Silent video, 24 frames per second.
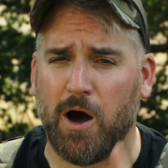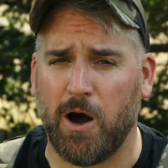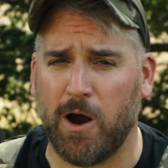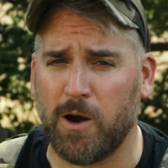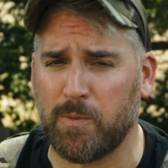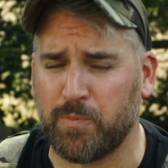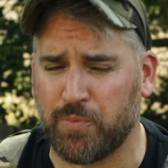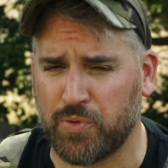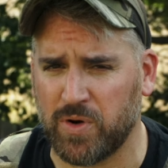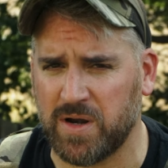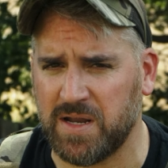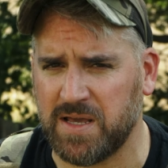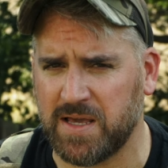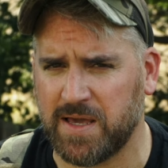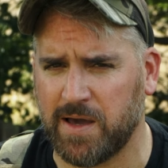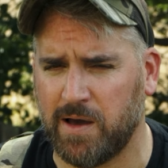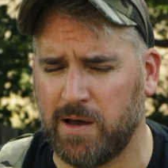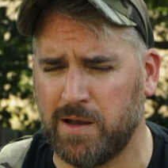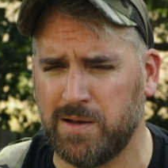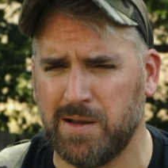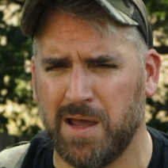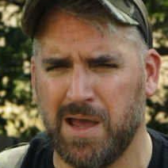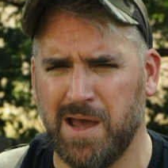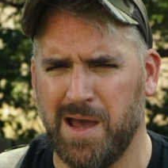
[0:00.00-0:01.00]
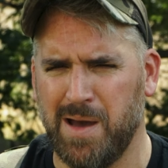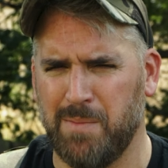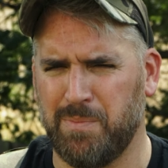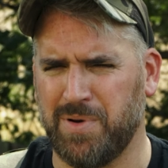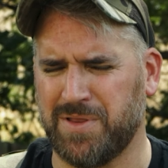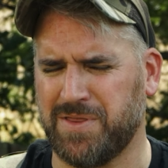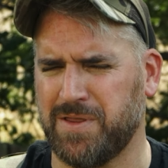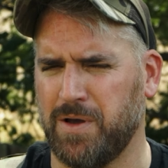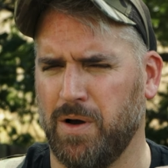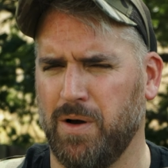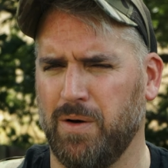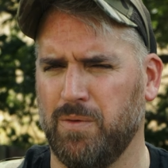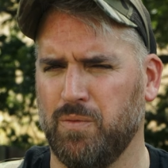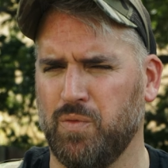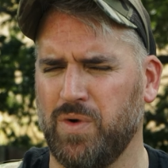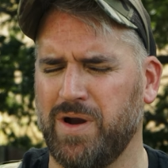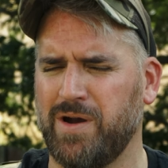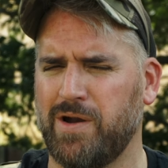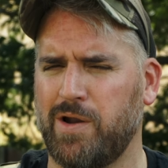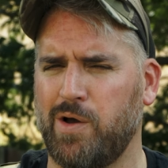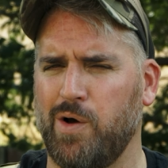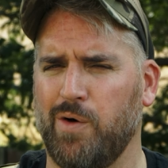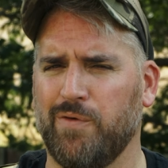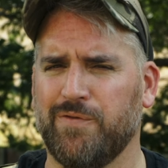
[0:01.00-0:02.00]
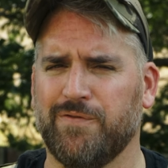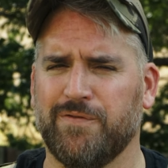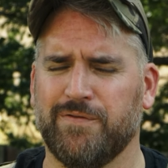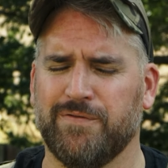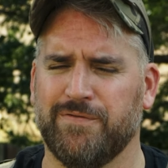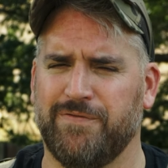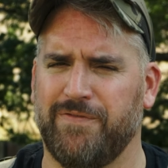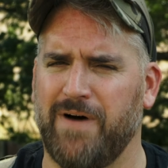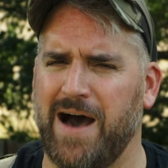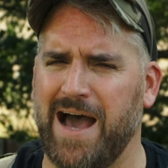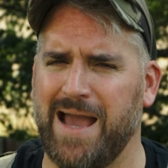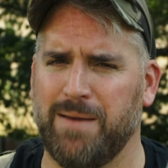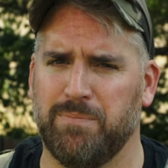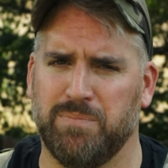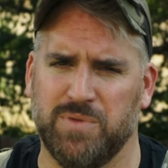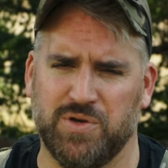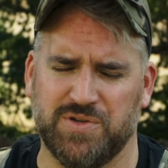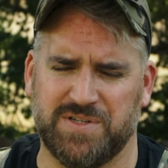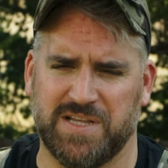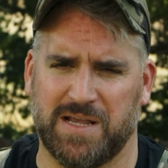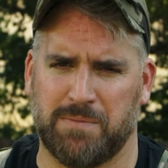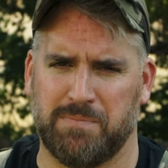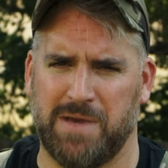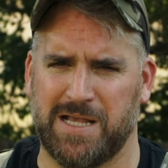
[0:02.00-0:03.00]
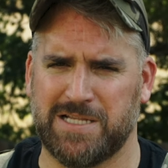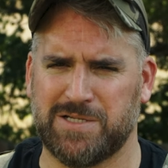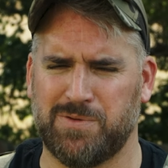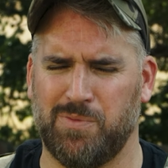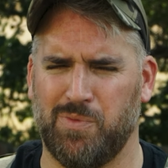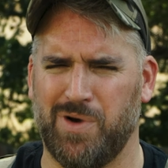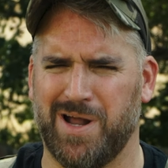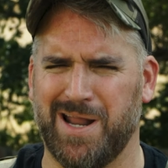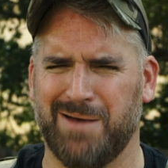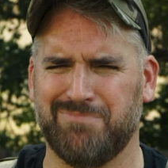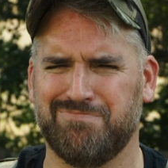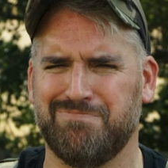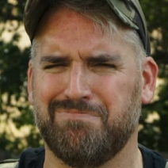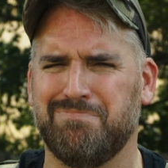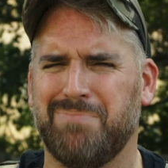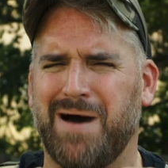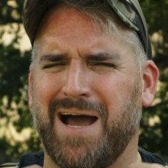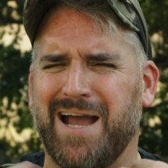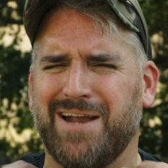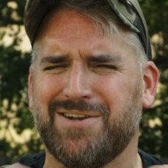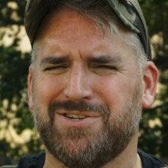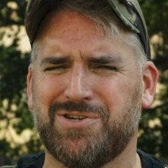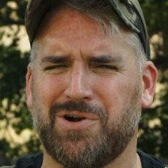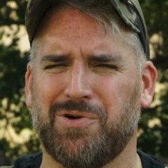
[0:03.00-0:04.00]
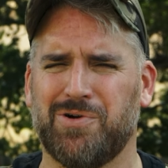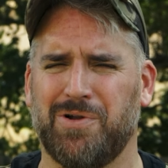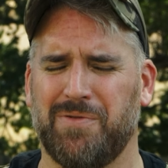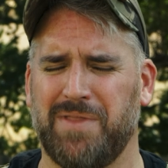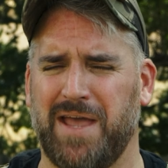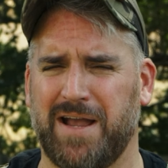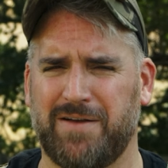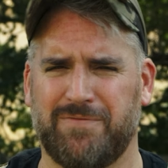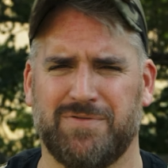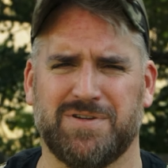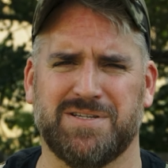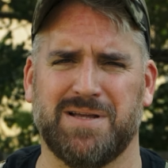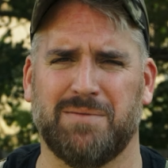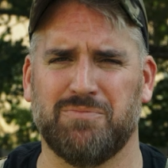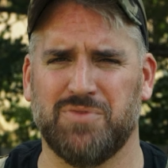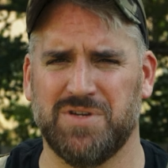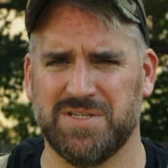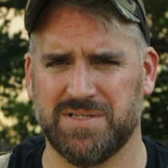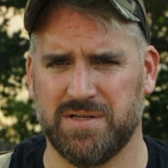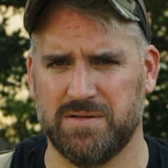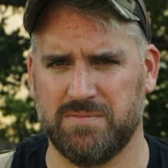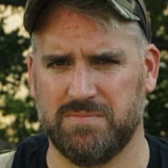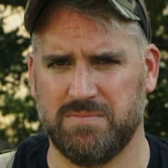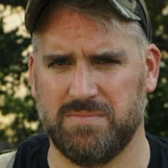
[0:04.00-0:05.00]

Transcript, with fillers: are pretty good, but the weirdo vibe music makes me wanna buy a turtleneck for some reason.